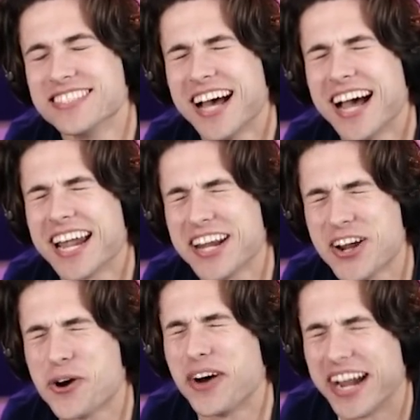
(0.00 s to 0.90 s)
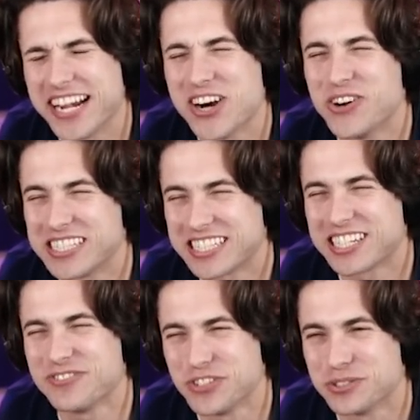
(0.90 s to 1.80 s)
I know it's
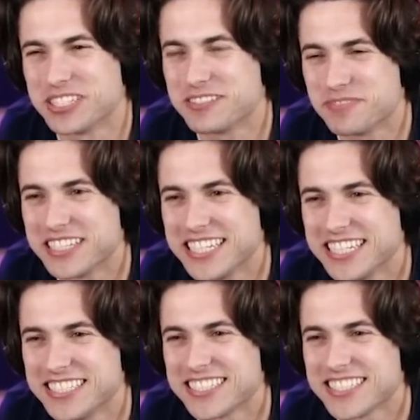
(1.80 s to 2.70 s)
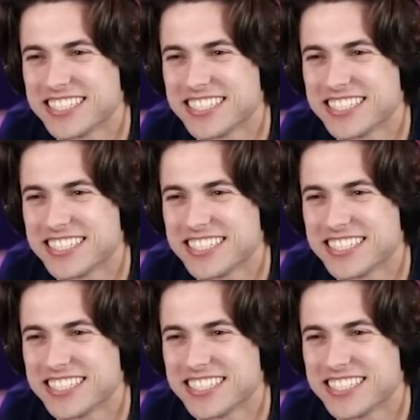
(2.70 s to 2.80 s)
confusing. Please.